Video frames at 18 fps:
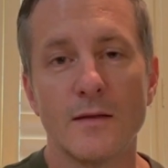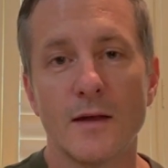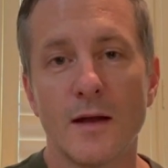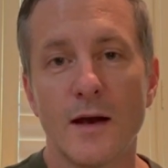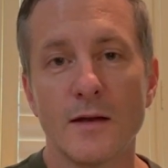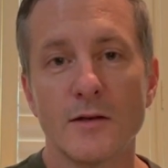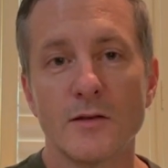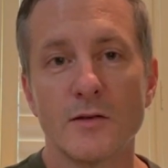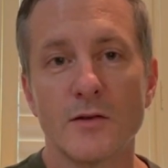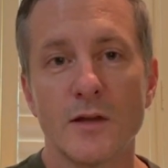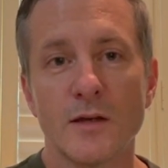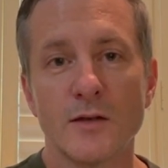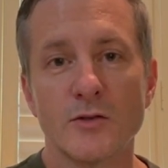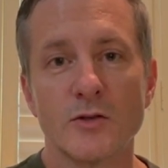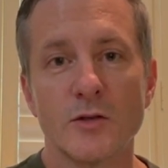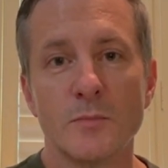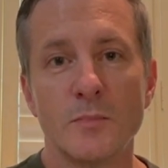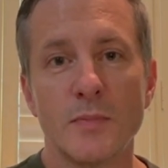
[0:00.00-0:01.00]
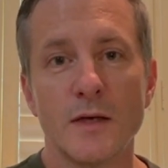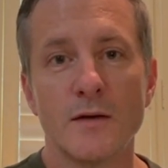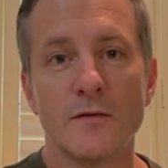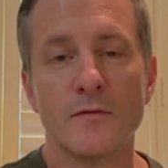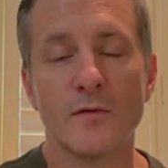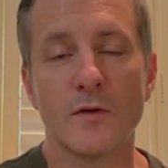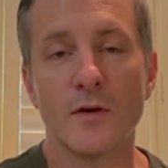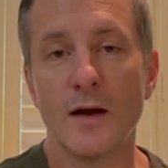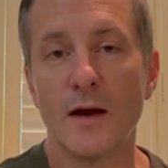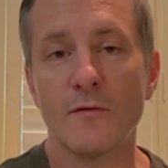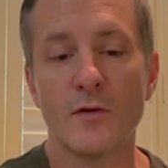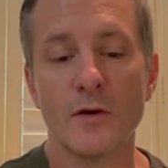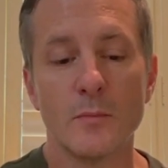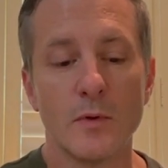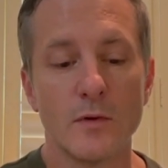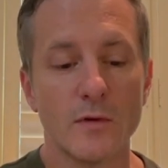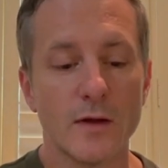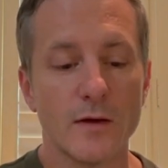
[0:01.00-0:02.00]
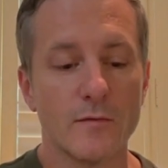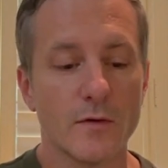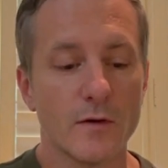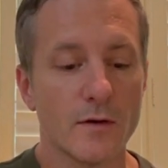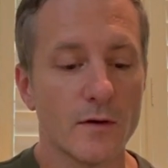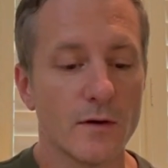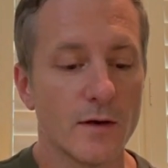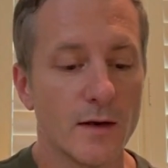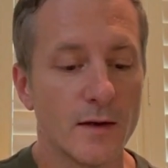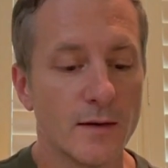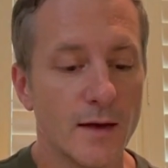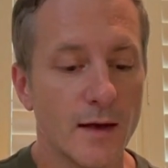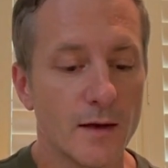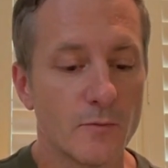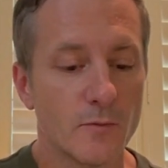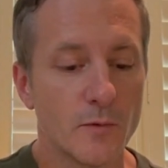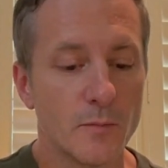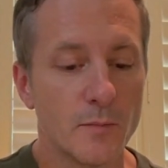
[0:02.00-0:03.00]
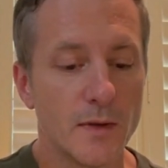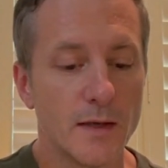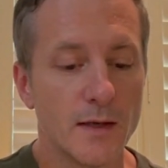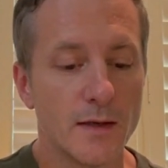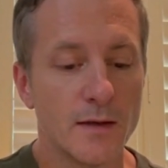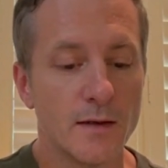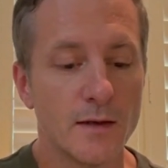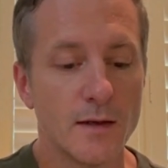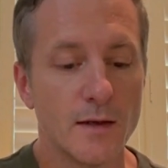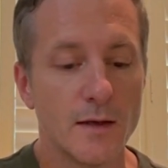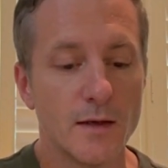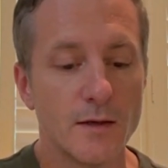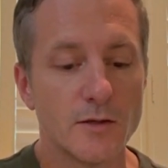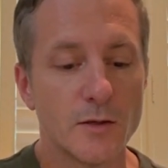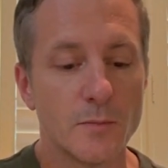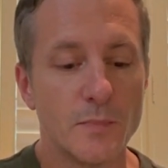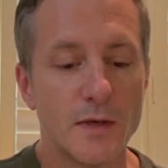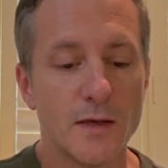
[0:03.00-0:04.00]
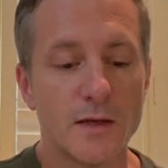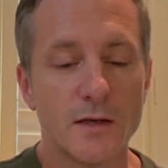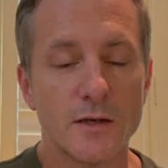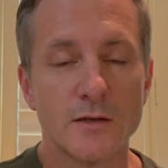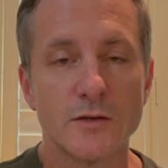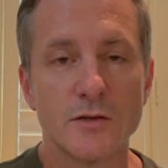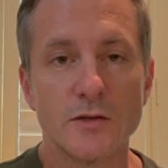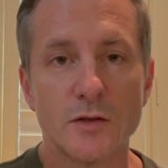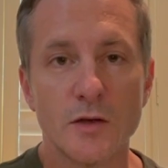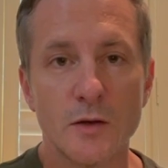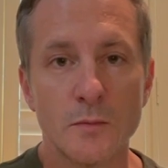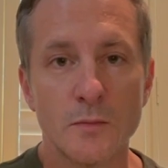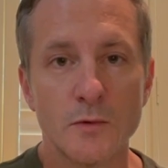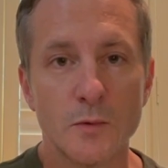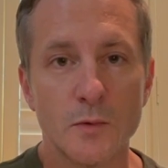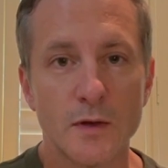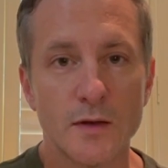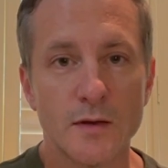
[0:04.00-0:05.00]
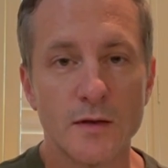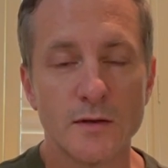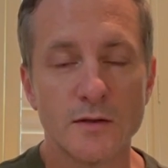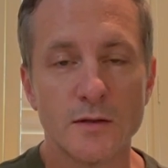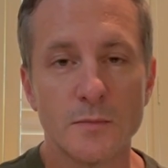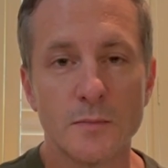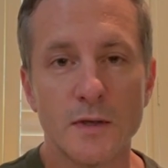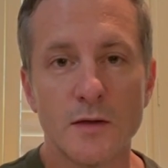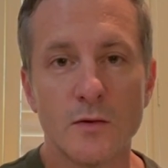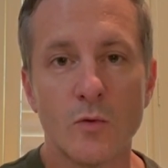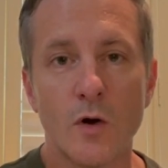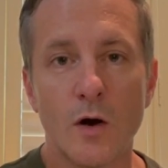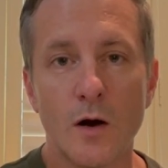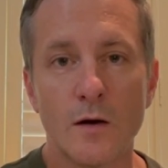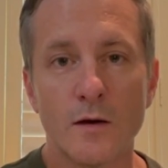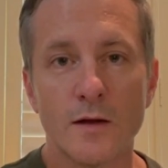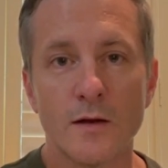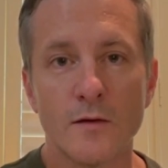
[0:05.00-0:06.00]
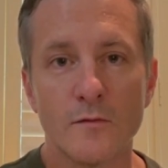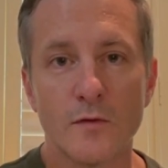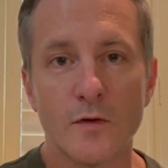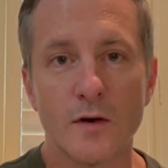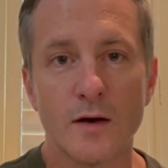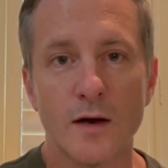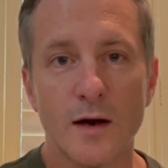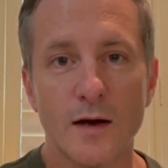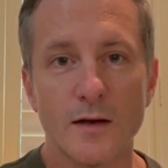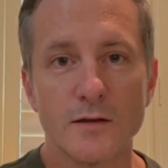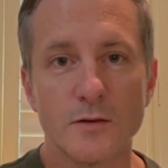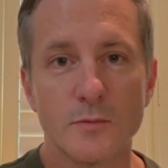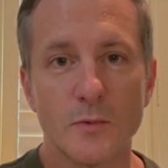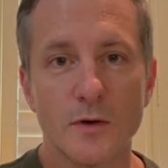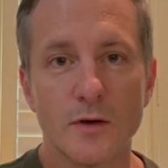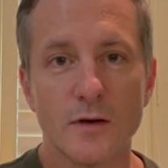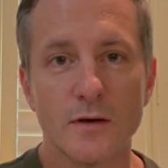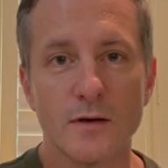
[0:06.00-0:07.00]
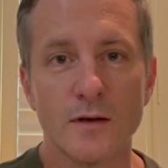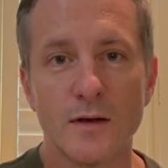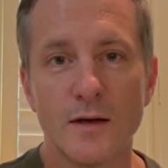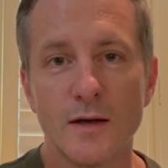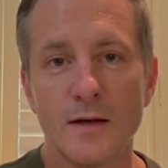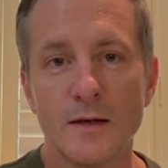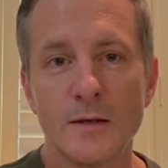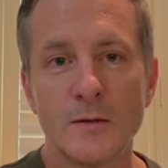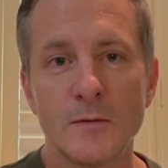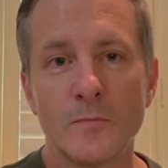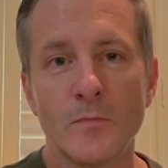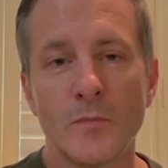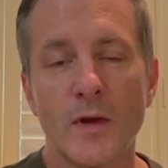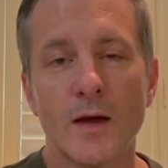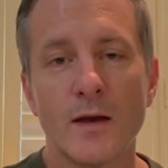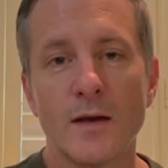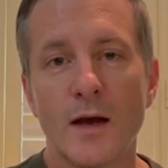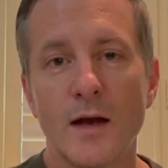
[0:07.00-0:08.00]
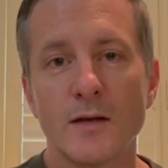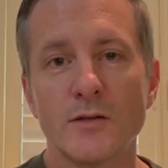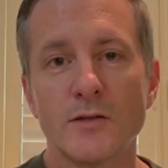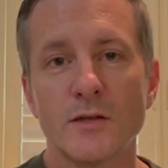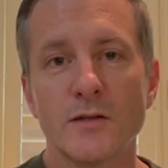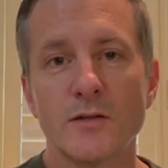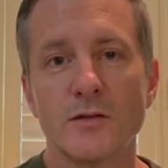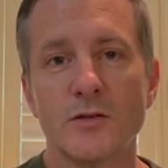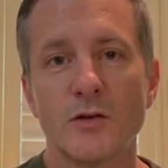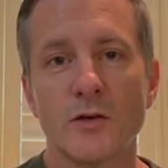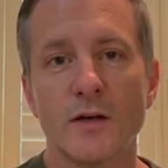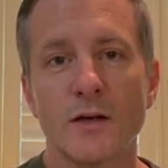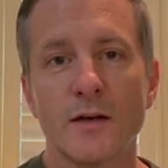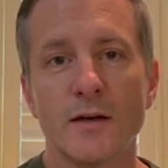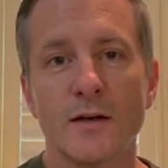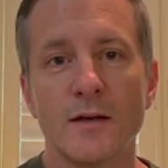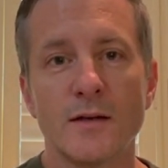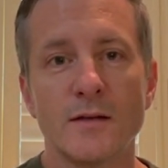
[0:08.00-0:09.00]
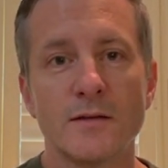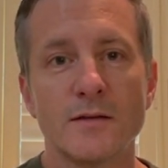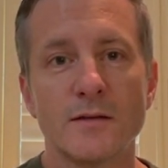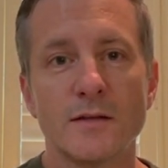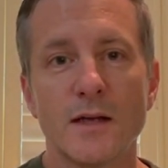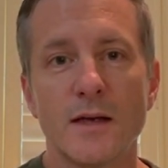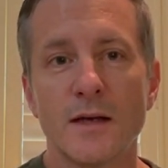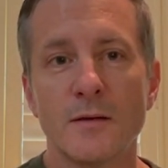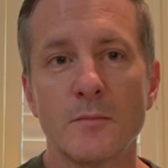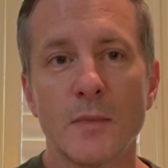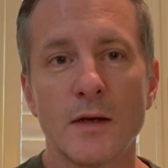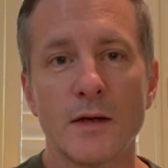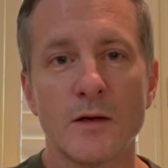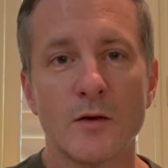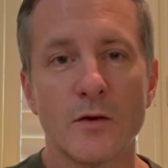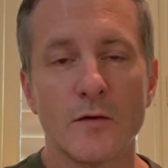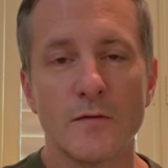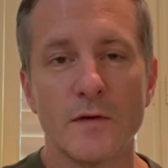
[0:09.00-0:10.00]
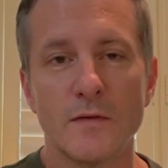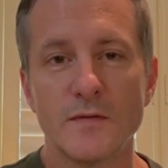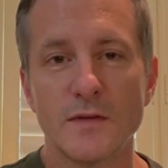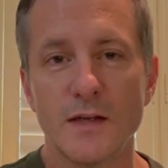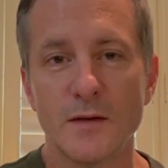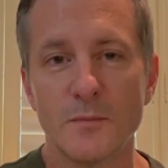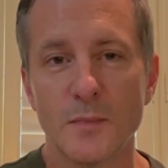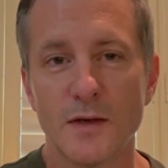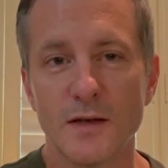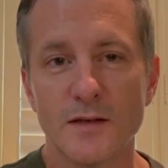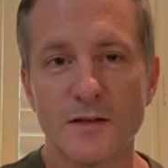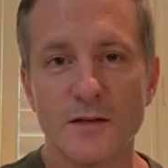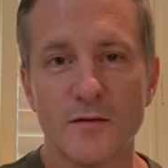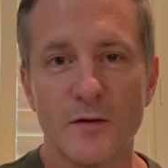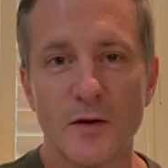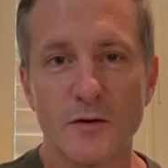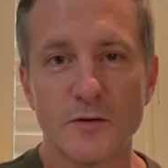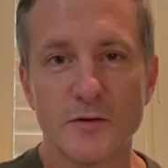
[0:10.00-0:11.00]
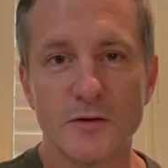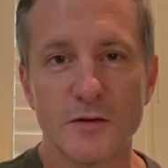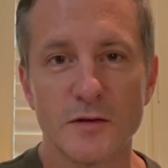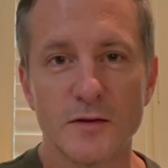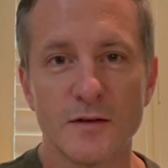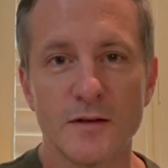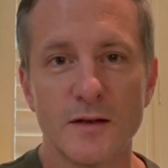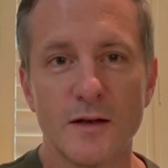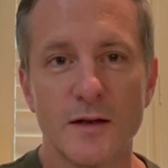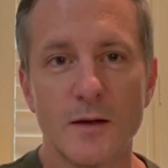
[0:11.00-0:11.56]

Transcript: that I think should be for every believer, and that would be to be consumed with and to be longing for God's word, not just during a 10-minute or 15-minute devotion,